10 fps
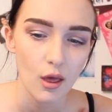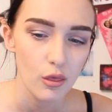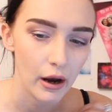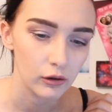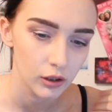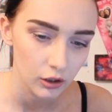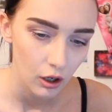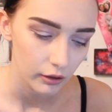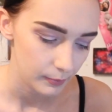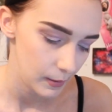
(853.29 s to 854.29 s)
there are a
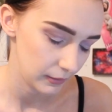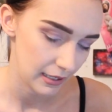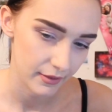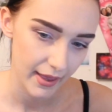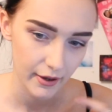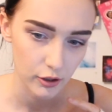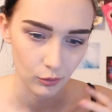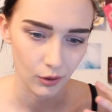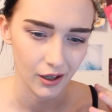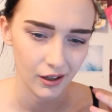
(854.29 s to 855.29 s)
lot of people out there
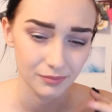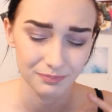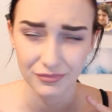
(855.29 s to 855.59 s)
who are